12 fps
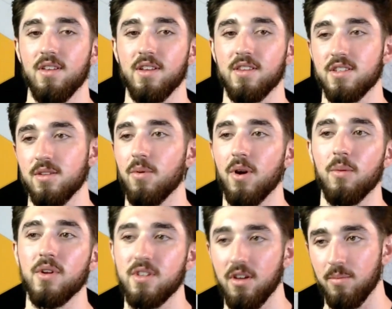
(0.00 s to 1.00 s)
like, this is what I
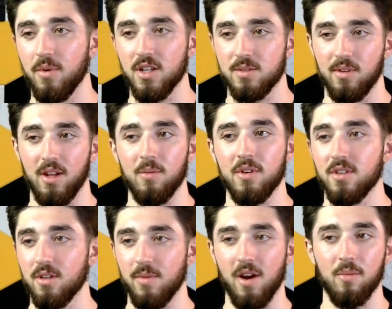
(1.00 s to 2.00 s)
want to tell the prospect. I want to
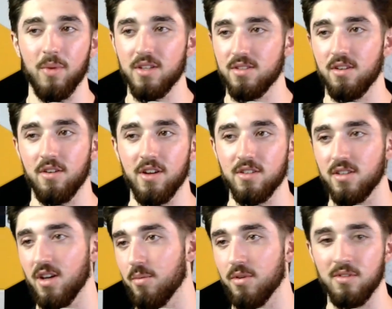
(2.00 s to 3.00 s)
tell them how amazing our
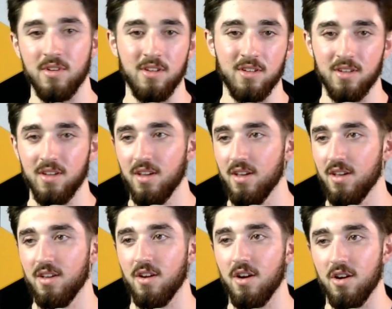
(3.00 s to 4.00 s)
agency, how we're unique,
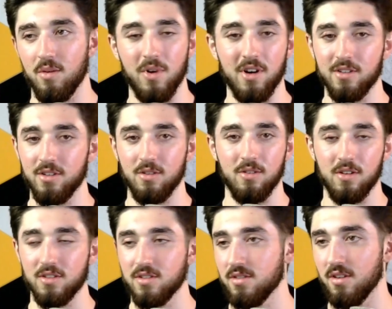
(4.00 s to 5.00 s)
our motto,
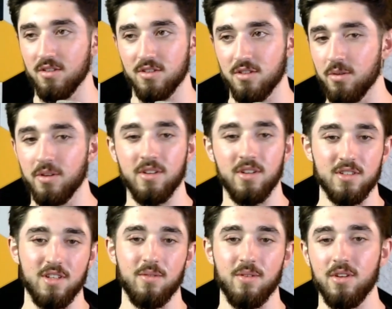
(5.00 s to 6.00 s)
our slogan,
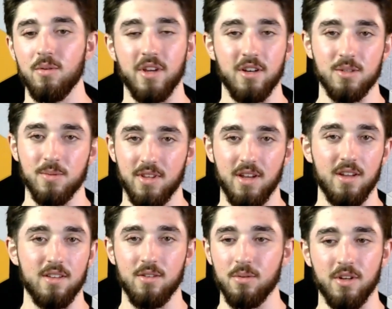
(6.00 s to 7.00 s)
etc. No one cares about that.
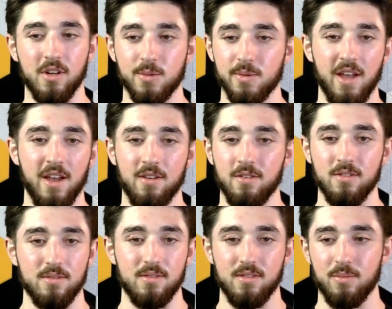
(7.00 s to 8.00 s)
No one cares about that at all.